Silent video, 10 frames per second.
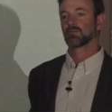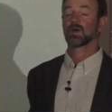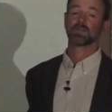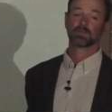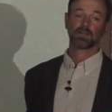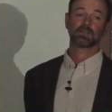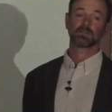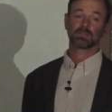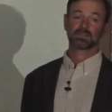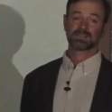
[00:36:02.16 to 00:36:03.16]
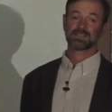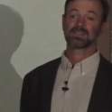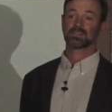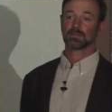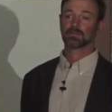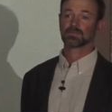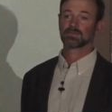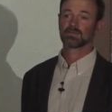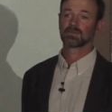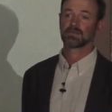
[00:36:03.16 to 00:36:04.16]
and why there probably a decent number of,
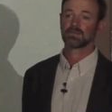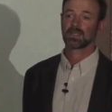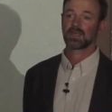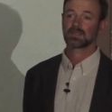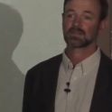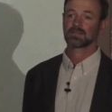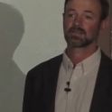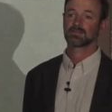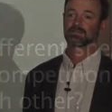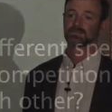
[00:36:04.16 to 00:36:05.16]
of the cats there.